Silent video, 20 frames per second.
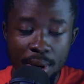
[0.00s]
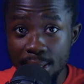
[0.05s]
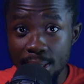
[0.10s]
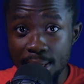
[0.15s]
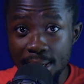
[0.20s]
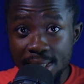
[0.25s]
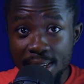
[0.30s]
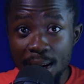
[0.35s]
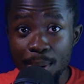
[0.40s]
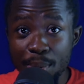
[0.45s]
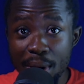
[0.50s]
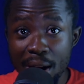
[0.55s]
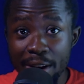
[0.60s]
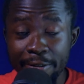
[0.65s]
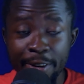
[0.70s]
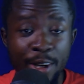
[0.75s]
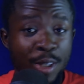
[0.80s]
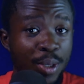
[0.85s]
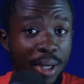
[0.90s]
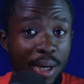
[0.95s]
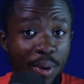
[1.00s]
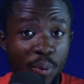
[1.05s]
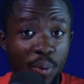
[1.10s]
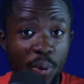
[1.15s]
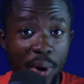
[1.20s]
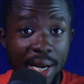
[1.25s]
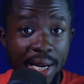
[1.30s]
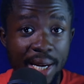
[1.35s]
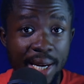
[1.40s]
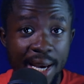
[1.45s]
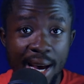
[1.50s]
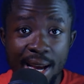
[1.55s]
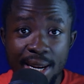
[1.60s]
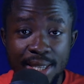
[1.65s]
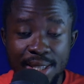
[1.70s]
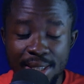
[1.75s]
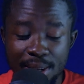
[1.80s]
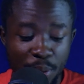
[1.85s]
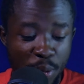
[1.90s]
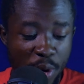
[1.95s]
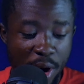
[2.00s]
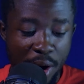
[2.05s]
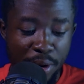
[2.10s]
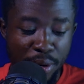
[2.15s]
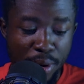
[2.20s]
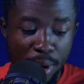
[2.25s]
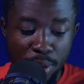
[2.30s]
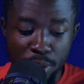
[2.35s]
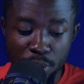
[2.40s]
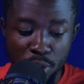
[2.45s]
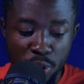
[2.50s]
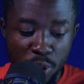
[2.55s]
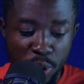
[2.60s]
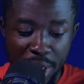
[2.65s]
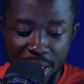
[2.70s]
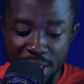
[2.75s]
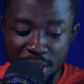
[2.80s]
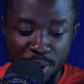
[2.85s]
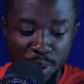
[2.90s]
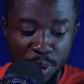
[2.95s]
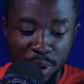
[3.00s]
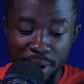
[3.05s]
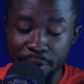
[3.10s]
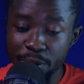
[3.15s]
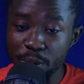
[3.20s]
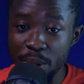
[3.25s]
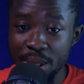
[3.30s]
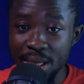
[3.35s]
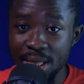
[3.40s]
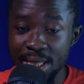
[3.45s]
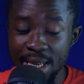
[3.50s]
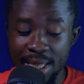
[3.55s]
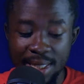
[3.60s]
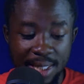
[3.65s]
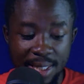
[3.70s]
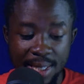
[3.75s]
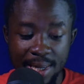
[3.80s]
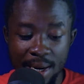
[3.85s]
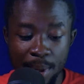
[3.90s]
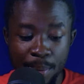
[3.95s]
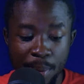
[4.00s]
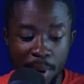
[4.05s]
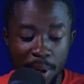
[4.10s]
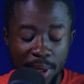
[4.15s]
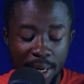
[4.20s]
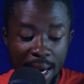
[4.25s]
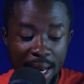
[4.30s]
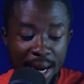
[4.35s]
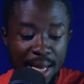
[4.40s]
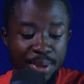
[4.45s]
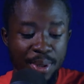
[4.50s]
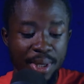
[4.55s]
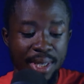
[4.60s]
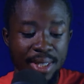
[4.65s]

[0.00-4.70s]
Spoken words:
This camera eventually went dead somewhere around 2012, 2013 thereabout, and as you